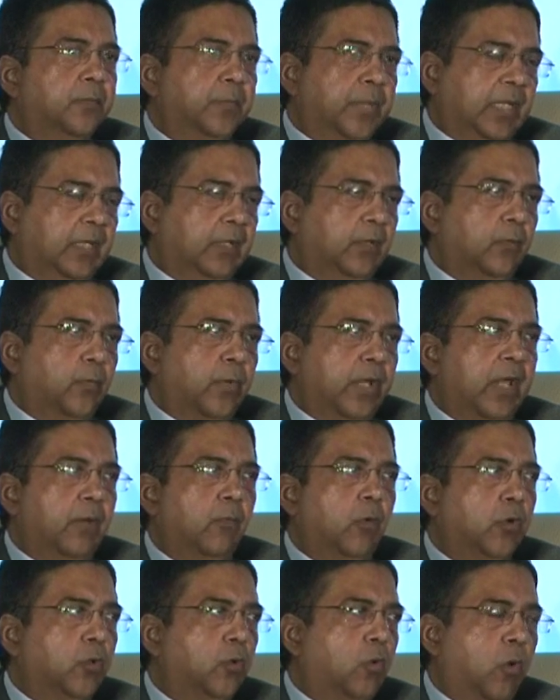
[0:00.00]
B, when
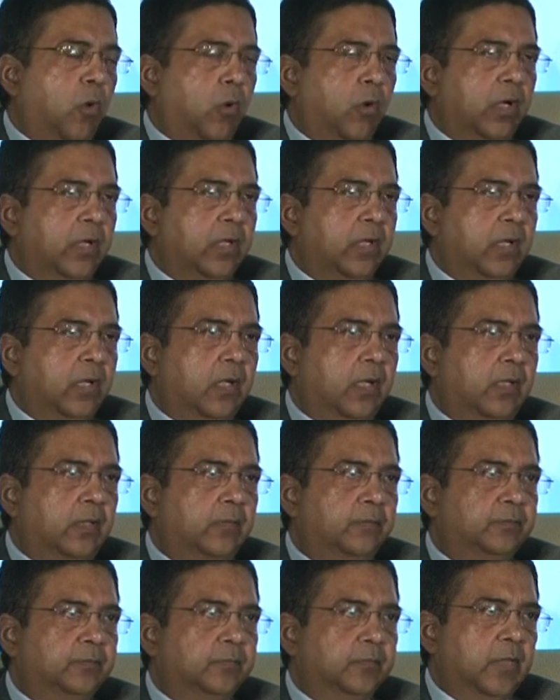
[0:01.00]
I want to hold
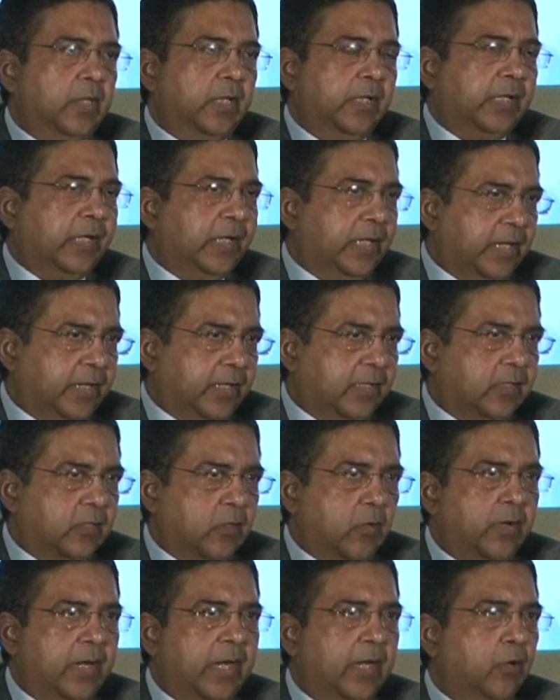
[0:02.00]
uh, a clearance
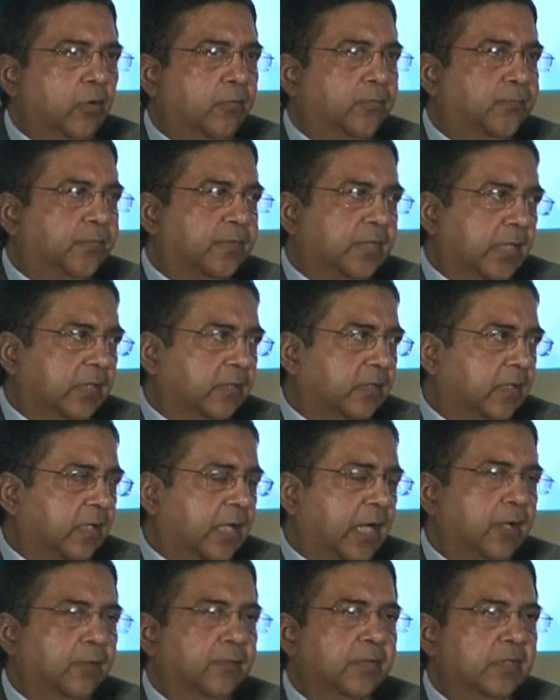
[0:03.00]
or end of season
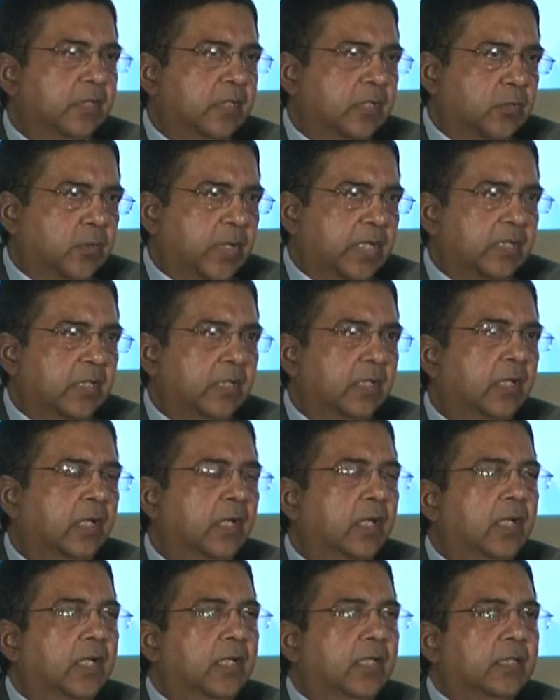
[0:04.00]
kind of a situation,
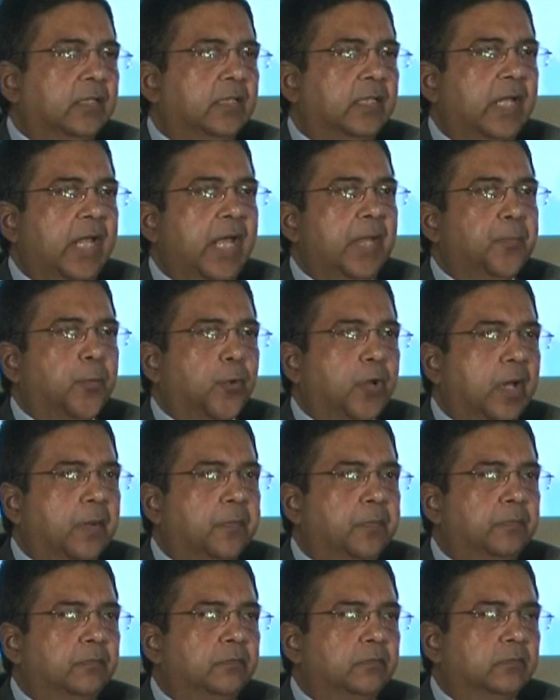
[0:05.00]
then I put
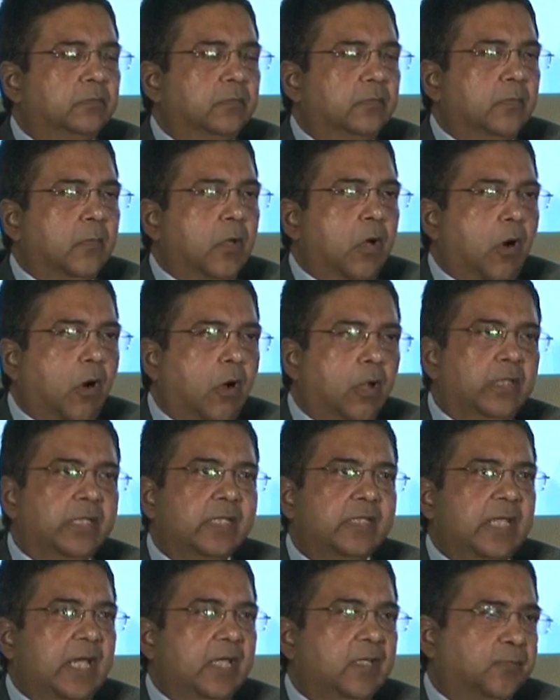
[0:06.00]
up all
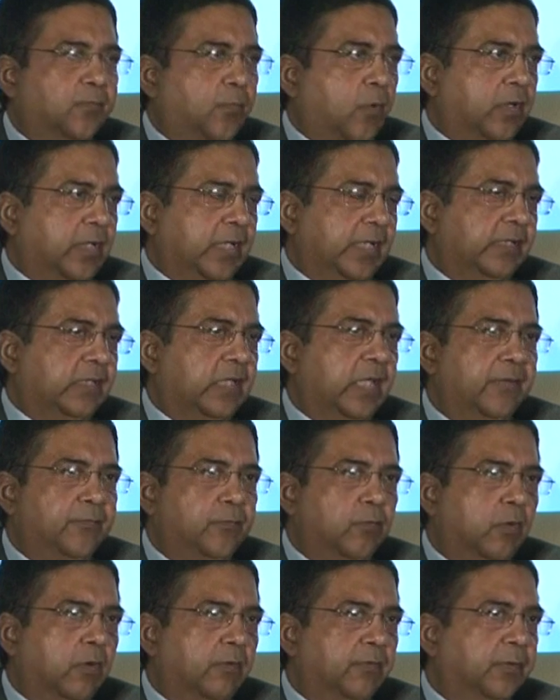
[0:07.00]
the size 40s
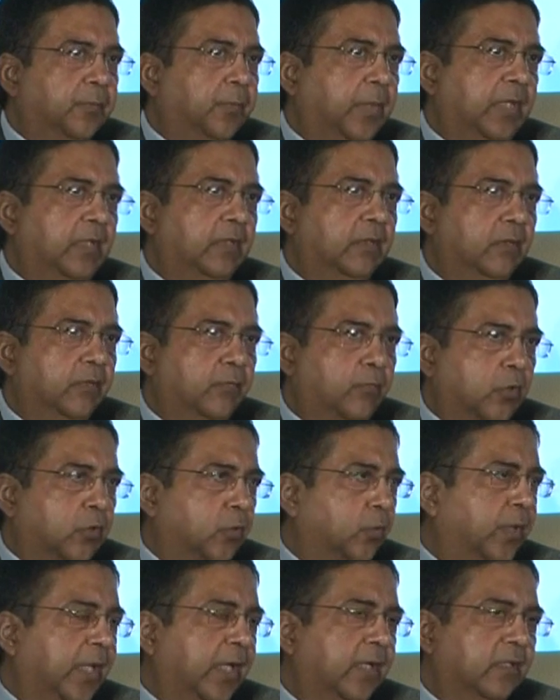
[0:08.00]
left over with me for
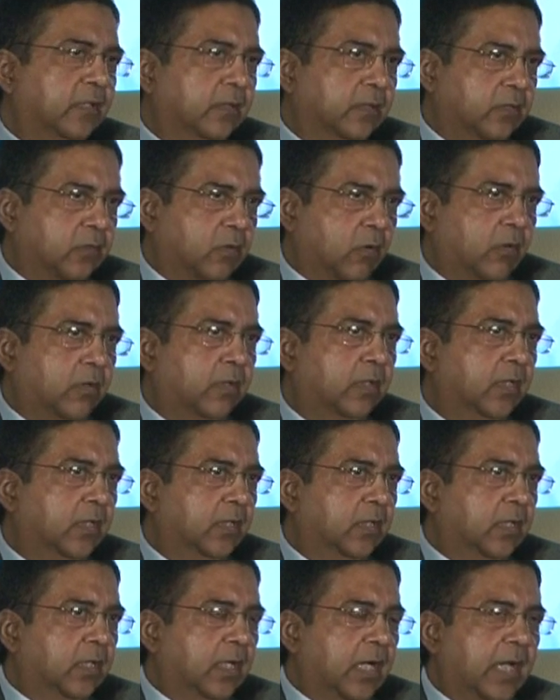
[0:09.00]
two days in the store.
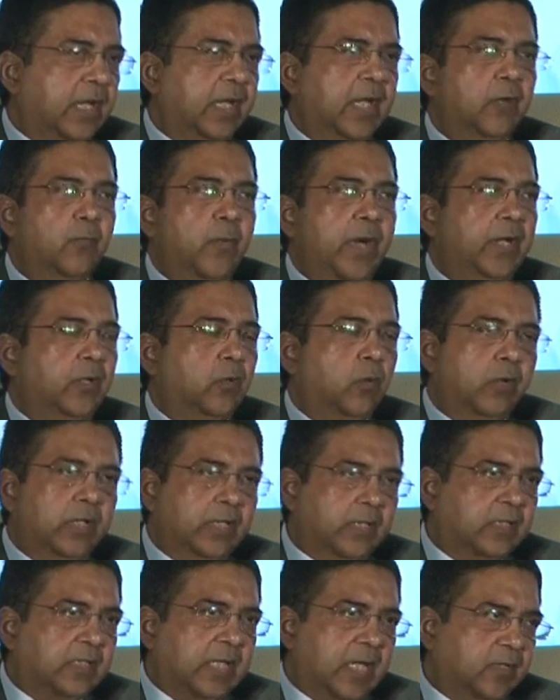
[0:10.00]
And I invite
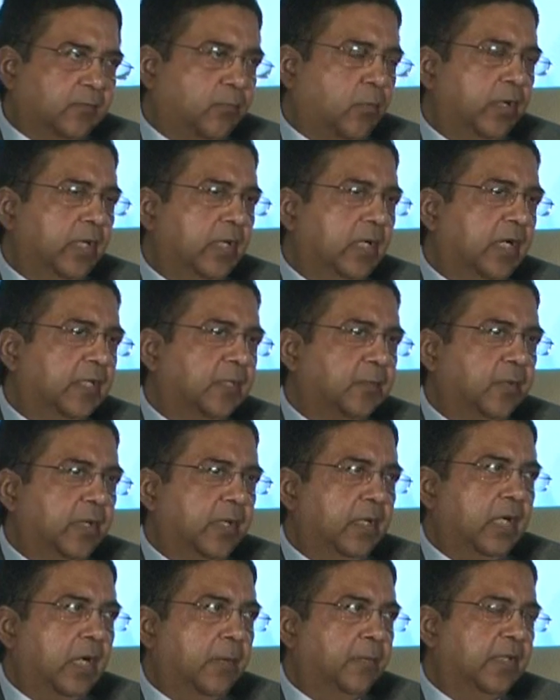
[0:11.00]
only the size 40
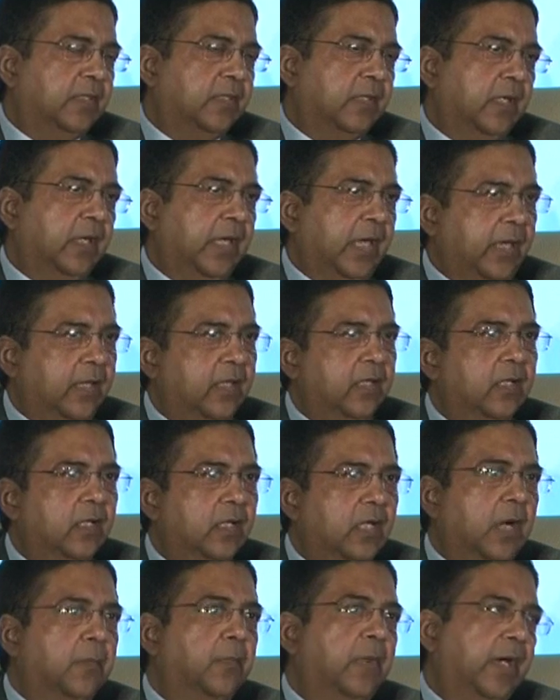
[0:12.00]
customer and come and say,
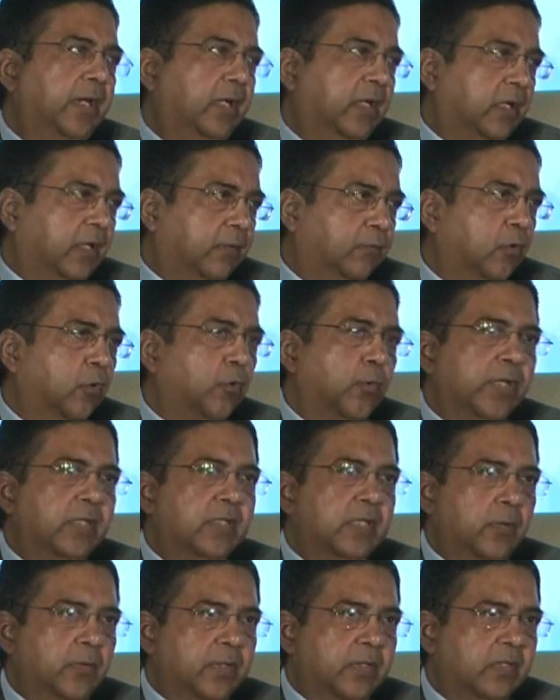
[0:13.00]
hey, come, I can give you a quick
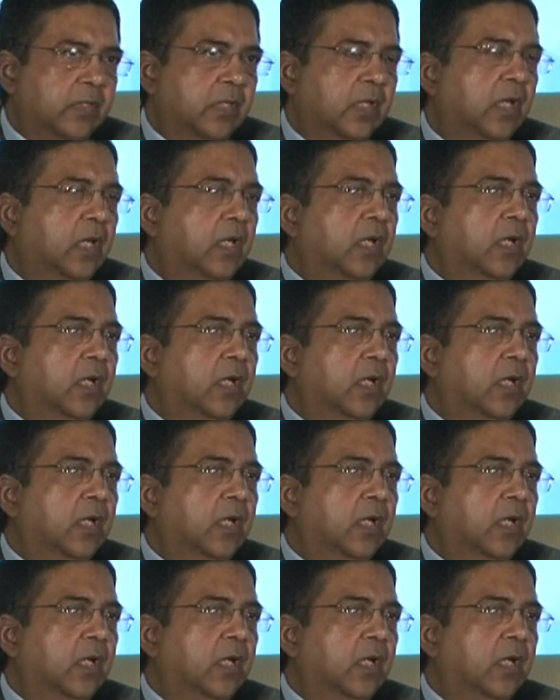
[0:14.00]
service.